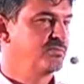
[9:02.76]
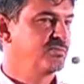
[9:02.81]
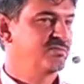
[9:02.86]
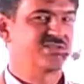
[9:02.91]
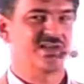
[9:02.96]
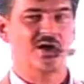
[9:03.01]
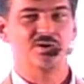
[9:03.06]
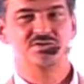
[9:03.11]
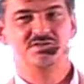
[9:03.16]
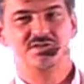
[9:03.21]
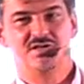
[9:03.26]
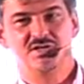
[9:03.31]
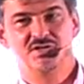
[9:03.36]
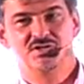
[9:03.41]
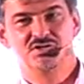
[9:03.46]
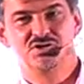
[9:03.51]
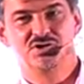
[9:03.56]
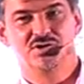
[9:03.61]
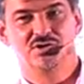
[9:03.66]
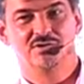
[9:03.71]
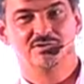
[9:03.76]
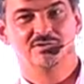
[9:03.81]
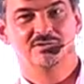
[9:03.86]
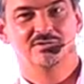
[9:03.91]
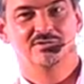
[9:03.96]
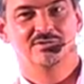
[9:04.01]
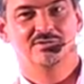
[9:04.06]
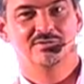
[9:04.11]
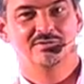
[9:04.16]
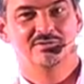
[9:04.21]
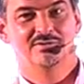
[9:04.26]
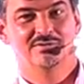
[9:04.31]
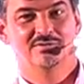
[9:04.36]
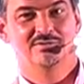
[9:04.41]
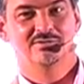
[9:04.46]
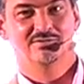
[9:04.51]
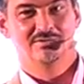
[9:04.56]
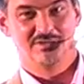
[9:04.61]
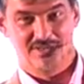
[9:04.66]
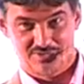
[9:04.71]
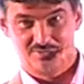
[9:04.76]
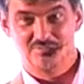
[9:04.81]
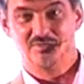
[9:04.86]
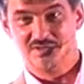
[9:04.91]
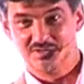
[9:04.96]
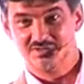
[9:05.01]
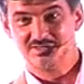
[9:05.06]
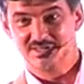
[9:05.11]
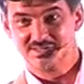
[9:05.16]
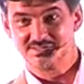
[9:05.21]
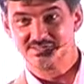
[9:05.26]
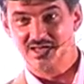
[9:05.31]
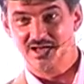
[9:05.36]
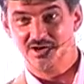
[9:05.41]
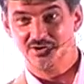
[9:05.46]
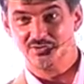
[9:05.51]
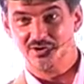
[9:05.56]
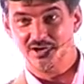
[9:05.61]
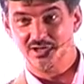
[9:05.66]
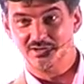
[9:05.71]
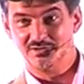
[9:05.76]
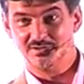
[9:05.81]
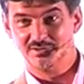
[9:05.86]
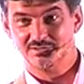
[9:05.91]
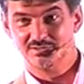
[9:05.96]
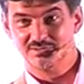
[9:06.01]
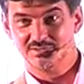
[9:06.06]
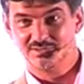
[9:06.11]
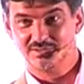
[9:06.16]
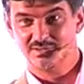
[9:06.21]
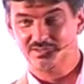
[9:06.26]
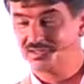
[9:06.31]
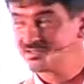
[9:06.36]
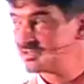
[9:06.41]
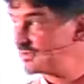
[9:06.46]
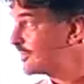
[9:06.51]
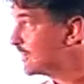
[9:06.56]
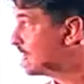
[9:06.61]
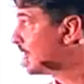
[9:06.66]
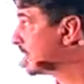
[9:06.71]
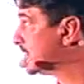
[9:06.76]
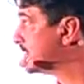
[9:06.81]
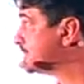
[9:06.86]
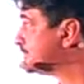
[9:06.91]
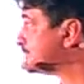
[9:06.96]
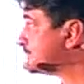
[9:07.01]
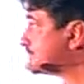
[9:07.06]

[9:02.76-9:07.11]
Sounds easier than it gets done, right? Let's have a look